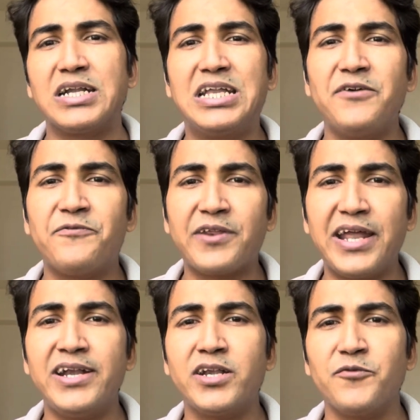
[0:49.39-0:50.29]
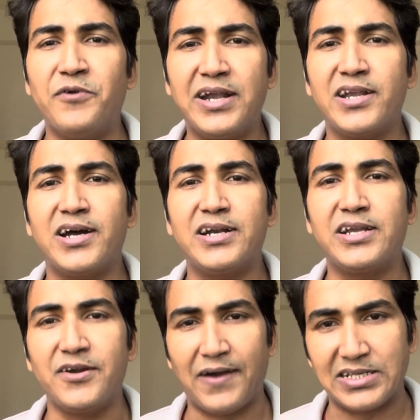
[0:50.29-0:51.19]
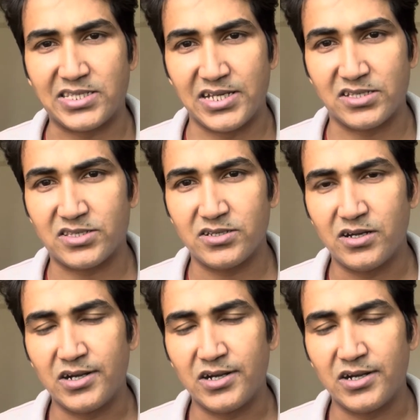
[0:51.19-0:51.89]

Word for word: different vendor devices.